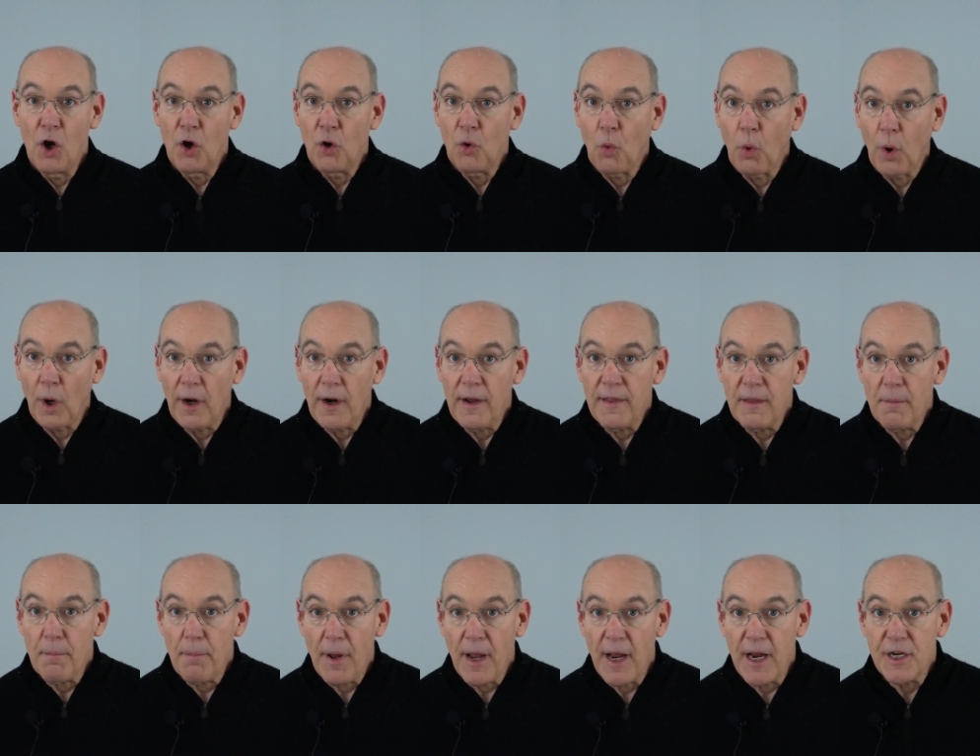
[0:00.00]
Query
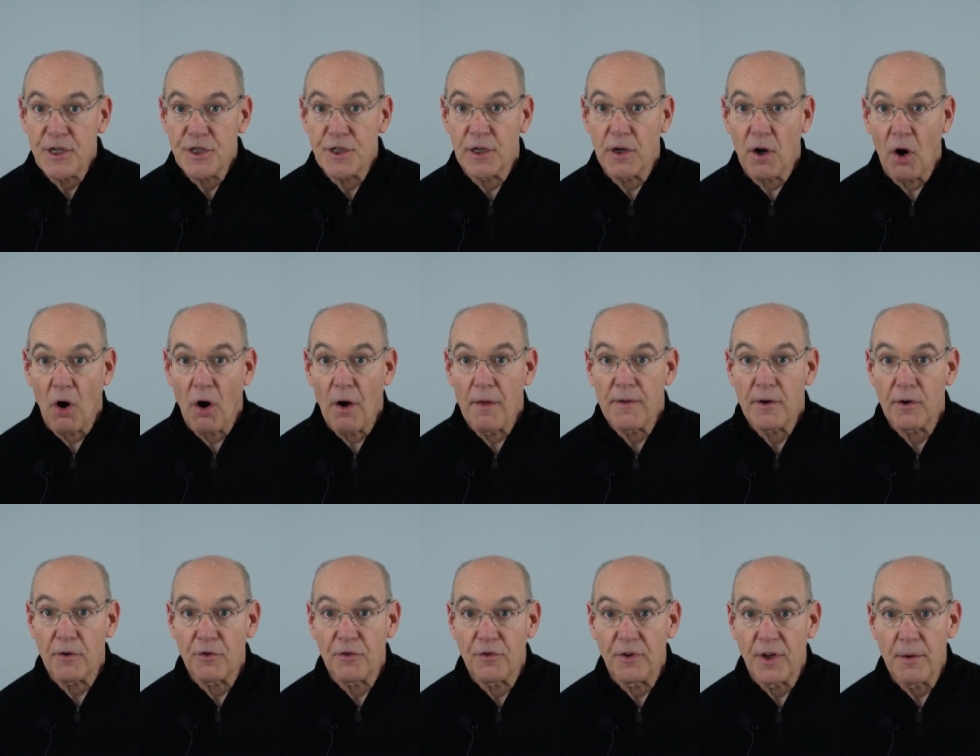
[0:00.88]
the patient on
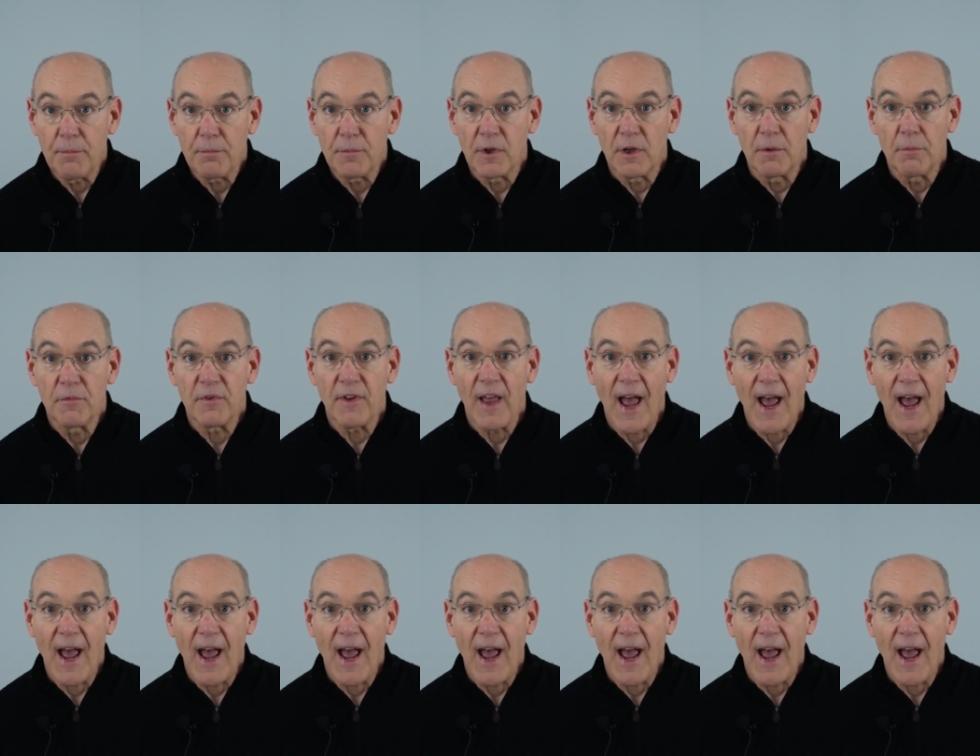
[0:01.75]
their symptoms,